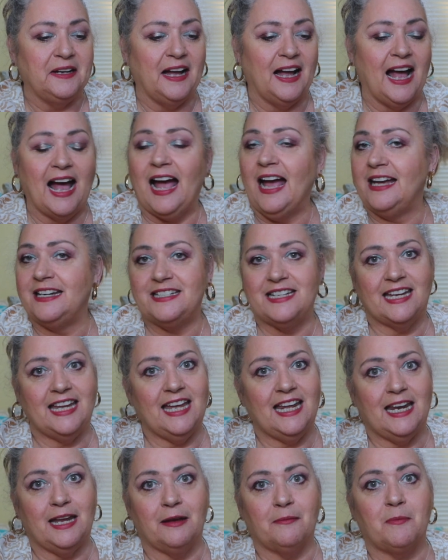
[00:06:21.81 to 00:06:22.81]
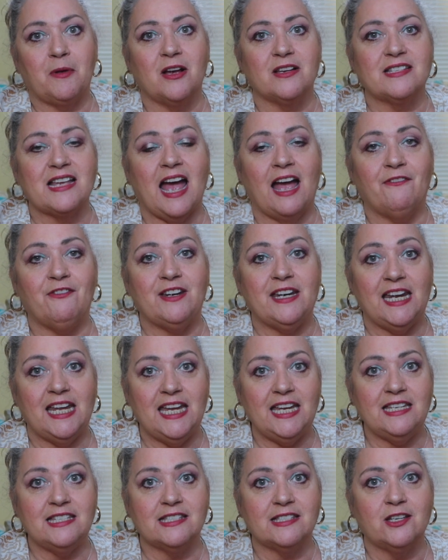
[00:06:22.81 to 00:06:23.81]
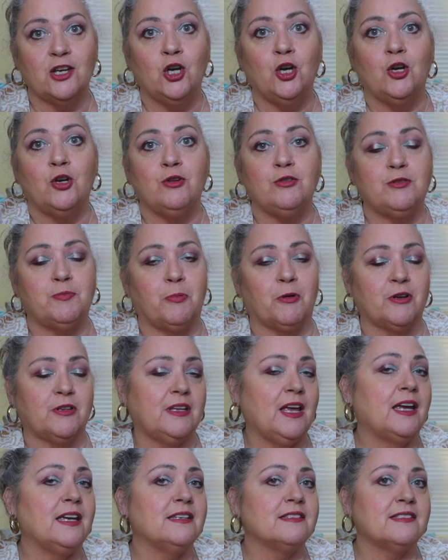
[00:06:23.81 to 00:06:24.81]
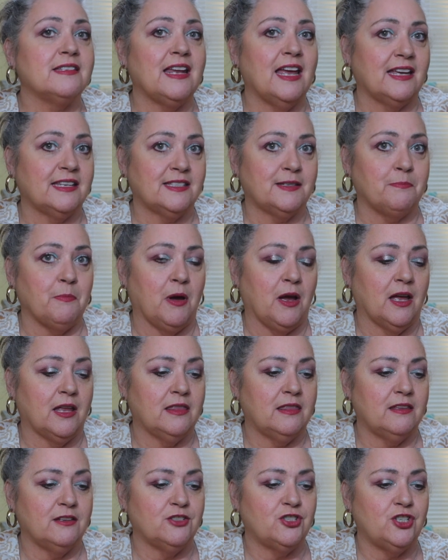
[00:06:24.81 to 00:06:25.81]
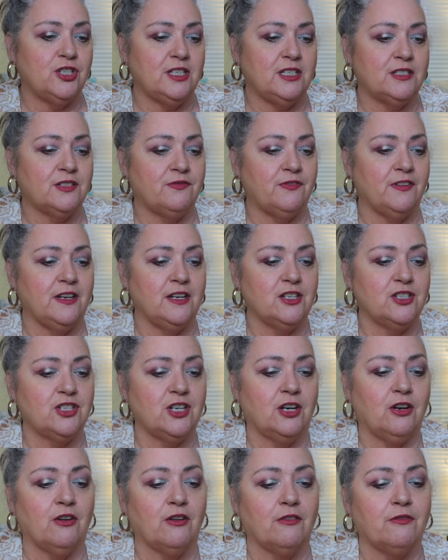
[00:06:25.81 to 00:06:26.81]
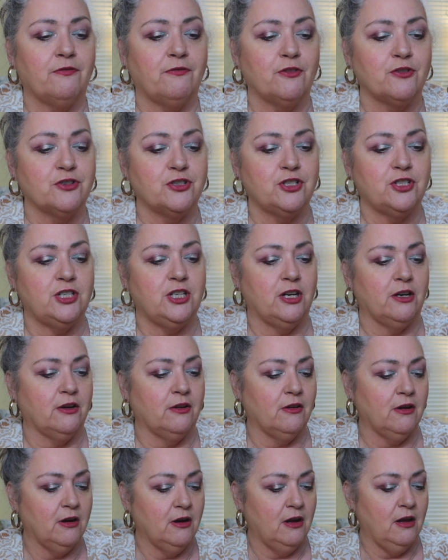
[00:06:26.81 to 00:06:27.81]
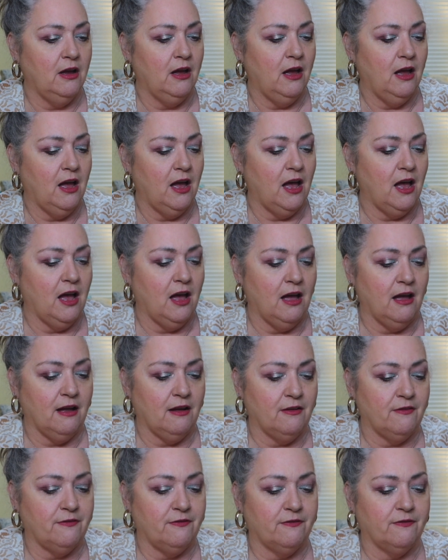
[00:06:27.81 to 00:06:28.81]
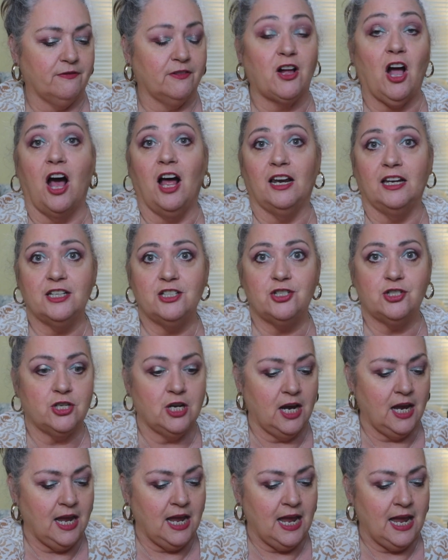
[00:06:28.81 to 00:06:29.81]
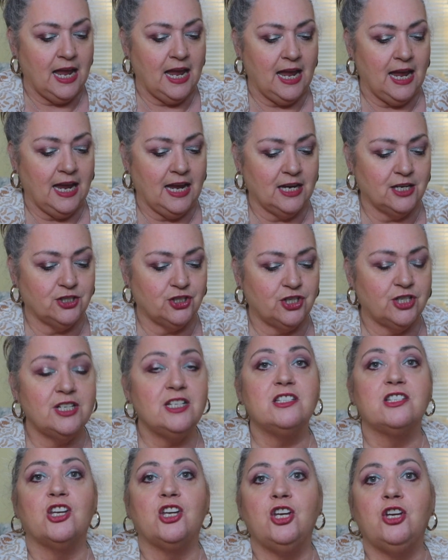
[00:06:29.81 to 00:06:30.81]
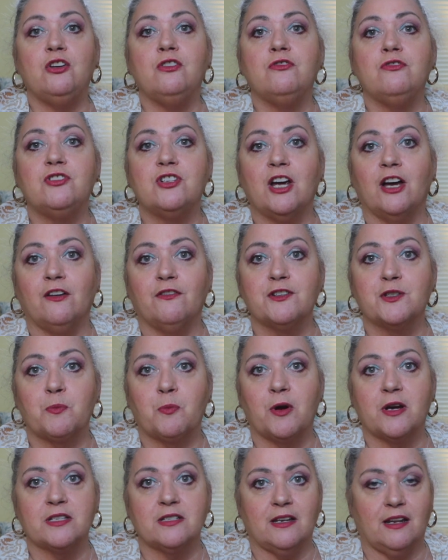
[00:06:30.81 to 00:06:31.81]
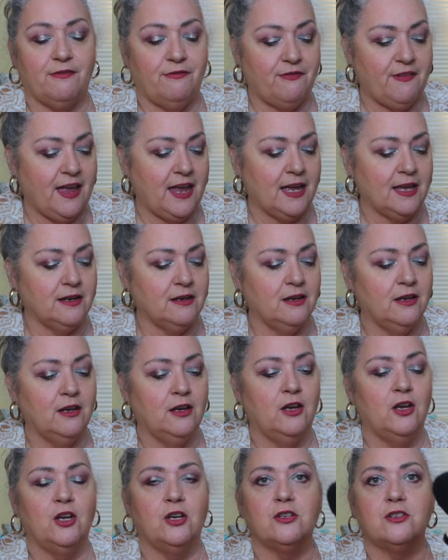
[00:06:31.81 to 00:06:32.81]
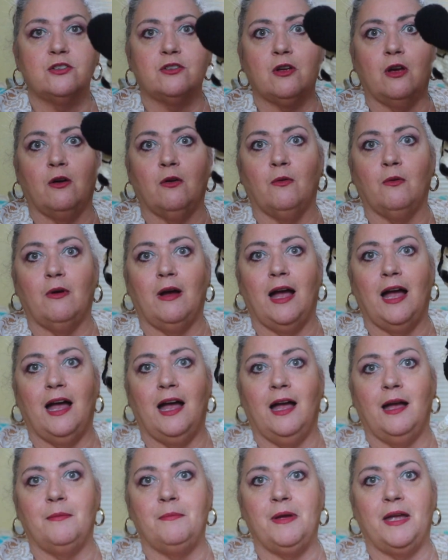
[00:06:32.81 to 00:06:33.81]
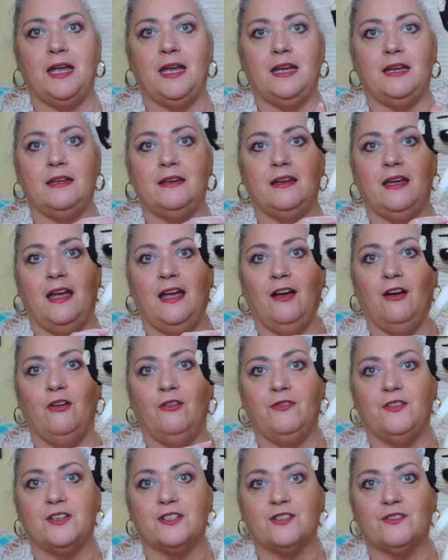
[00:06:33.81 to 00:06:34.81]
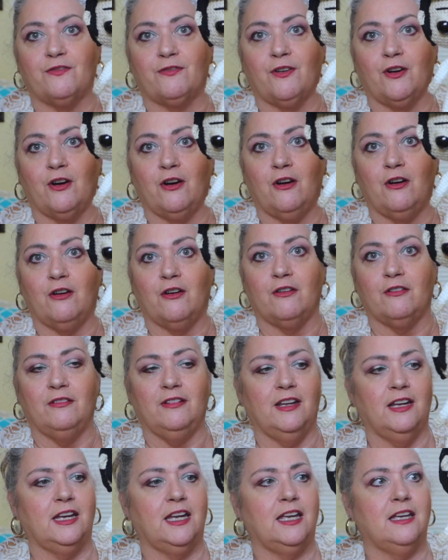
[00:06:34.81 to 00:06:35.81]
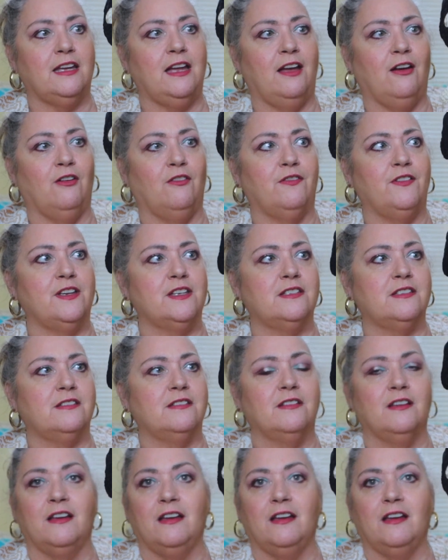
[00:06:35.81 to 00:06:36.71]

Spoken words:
had to get it because I have a niece whose birthday is next month. She's finishing her first year of college, and she's a huge Elvis Presley fan. So I made Elvis for her. Look at Elvis.